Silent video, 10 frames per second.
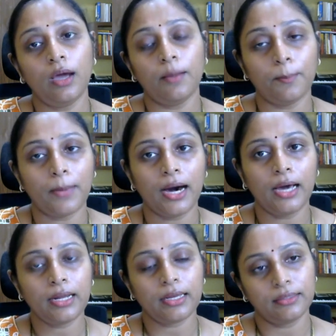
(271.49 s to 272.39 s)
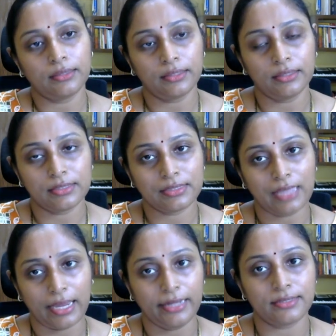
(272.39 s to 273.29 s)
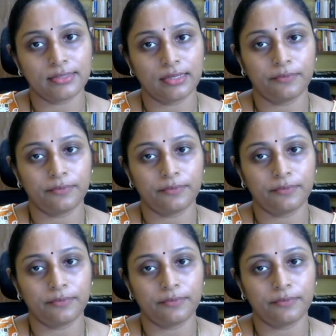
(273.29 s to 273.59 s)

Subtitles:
mark the sides